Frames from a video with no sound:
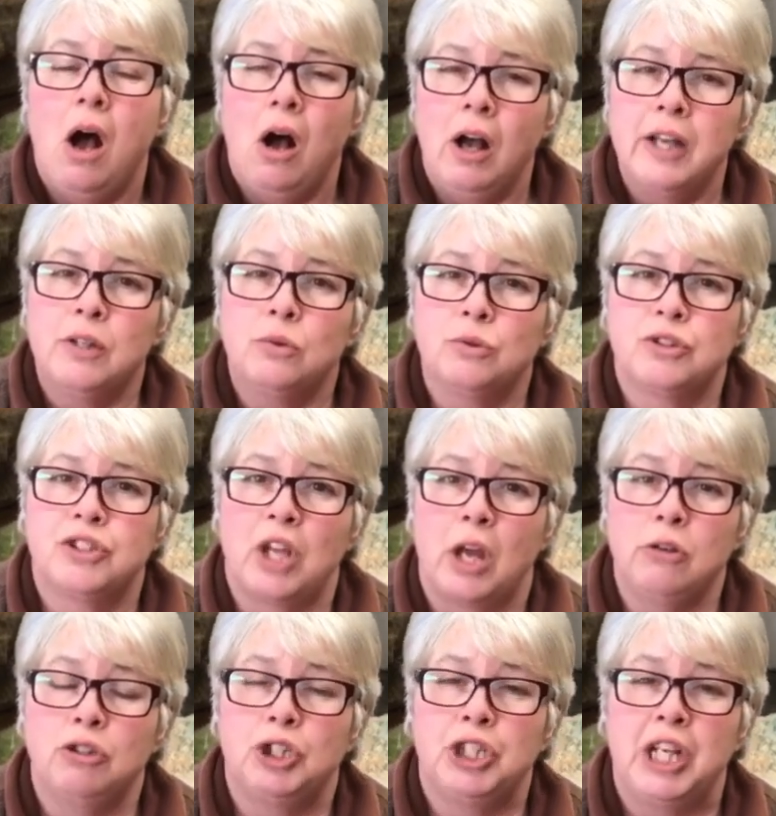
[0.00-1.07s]
I
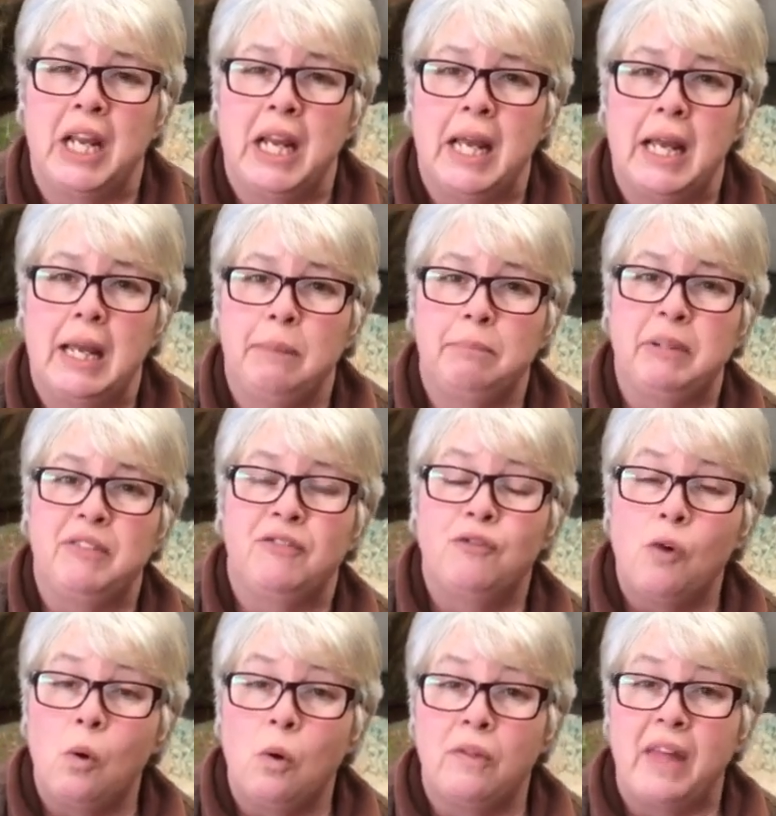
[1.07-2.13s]
also shear
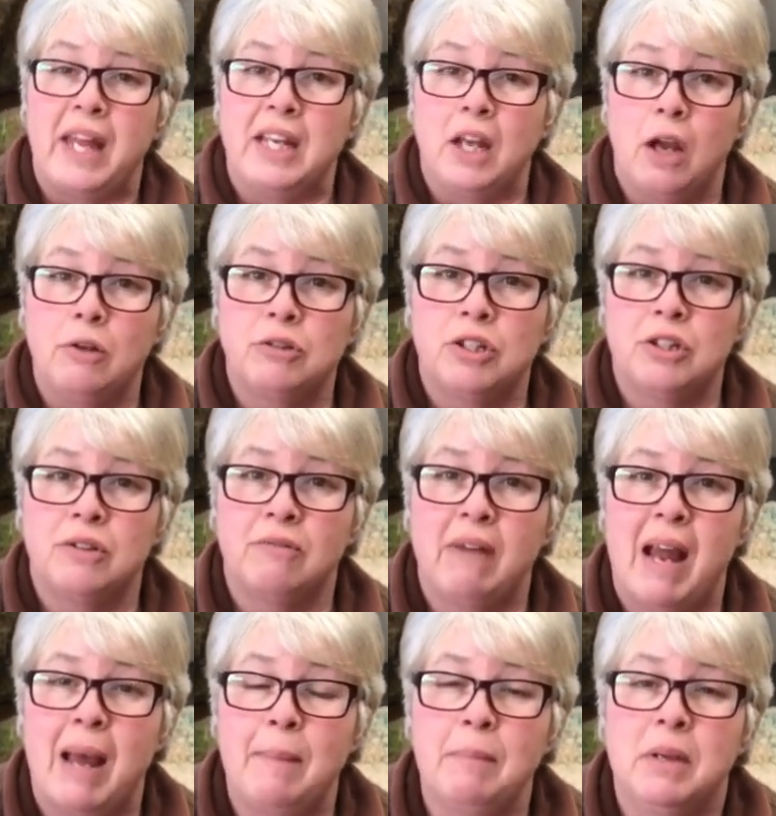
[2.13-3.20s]
before they go to the
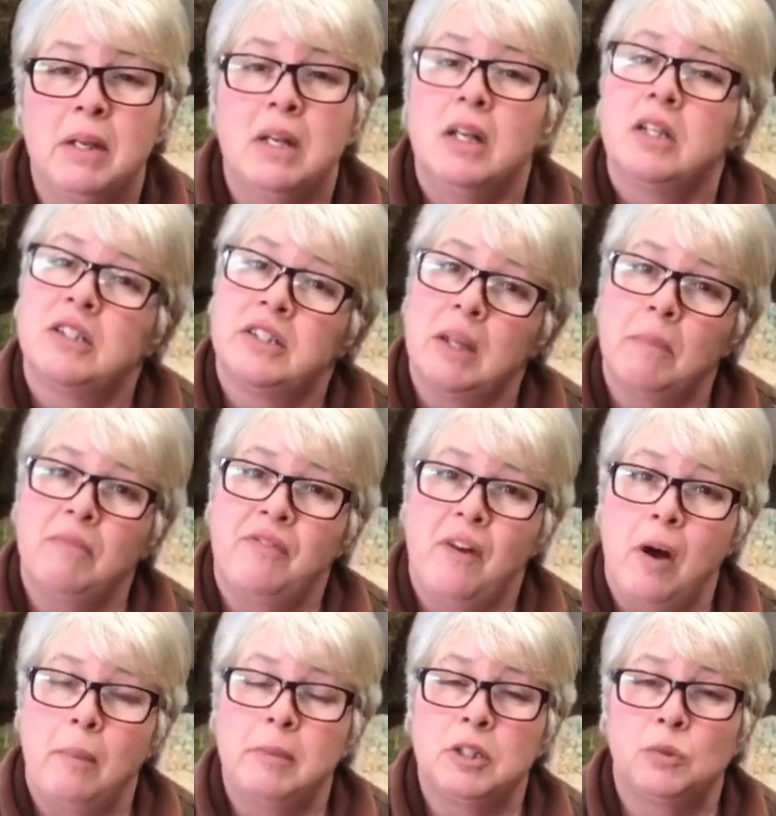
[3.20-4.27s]
ram. Some
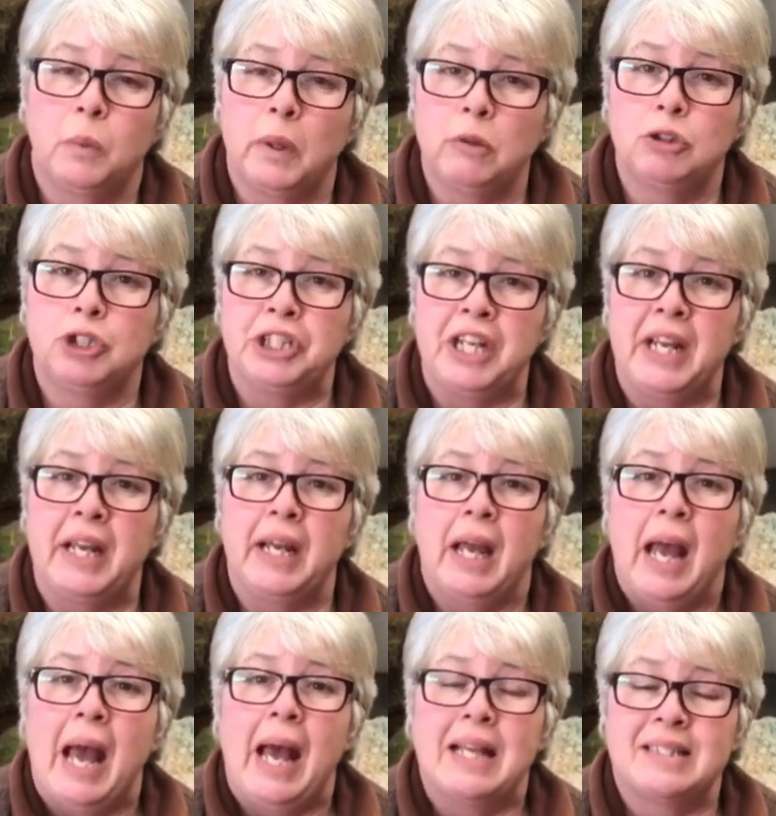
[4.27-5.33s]
farmers will shear
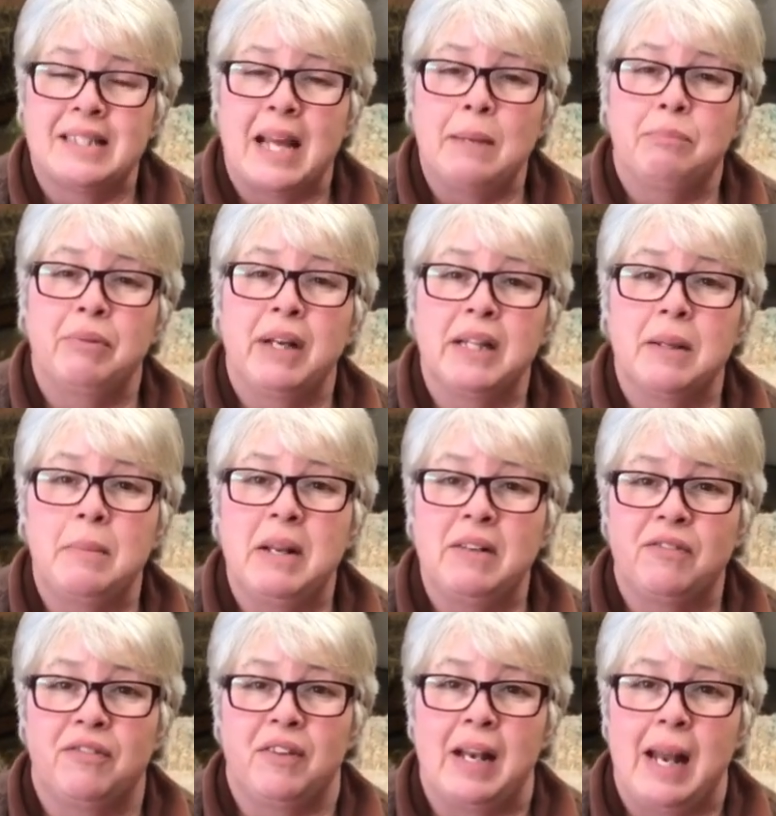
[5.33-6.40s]
as they bring them
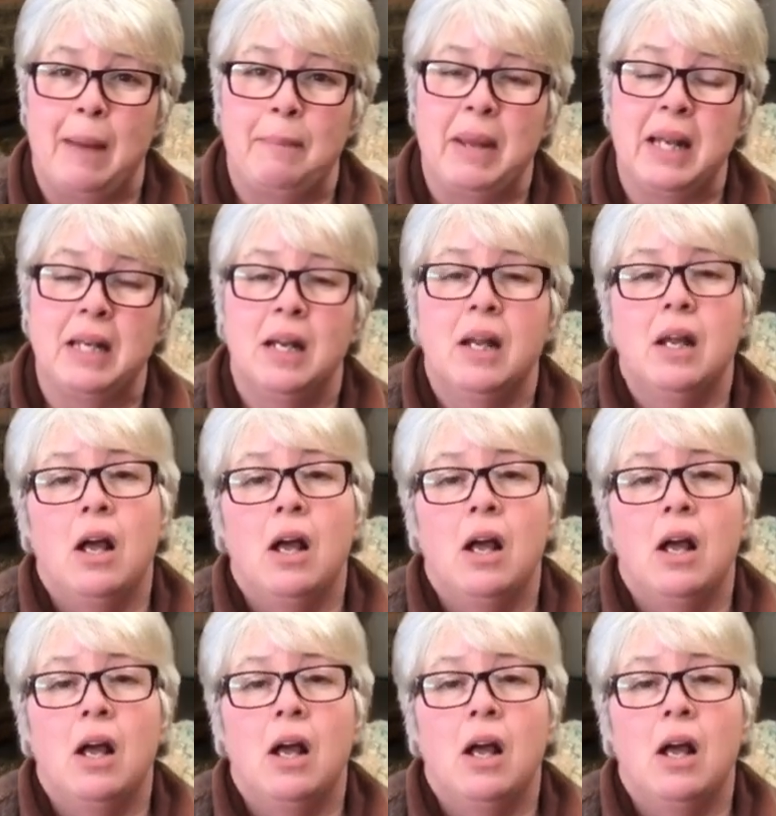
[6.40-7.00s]
in for lambing.